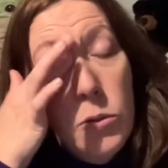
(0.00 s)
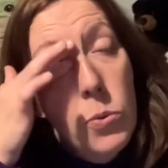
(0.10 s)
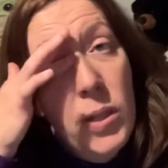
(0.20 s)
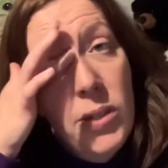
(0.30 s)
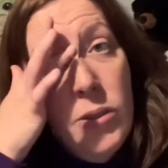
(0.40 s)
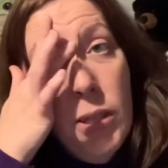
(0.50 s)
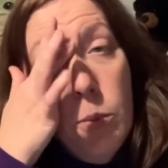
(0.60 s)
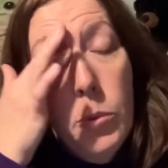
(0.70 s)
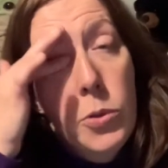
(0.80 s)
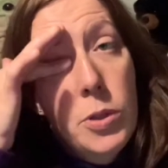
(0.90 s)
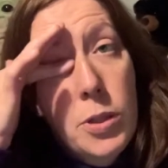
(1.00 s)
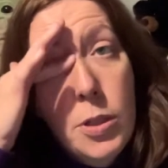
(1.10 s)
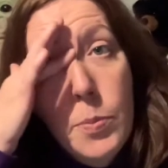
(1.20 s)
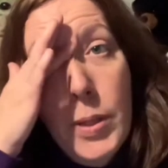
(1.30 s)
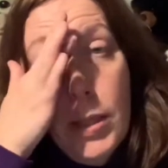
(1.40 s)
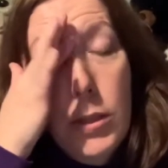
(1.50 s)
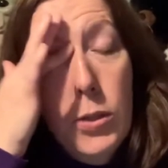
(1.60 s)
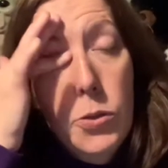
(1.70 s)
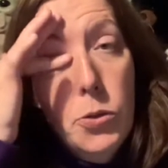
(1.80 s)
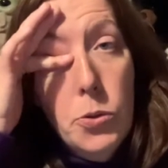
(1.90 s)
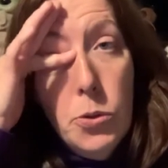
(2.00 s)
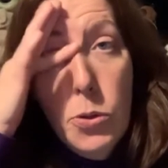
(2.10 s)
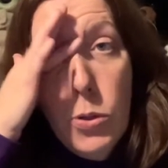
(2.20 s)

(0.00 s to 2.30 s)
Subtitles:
always really important to speak to your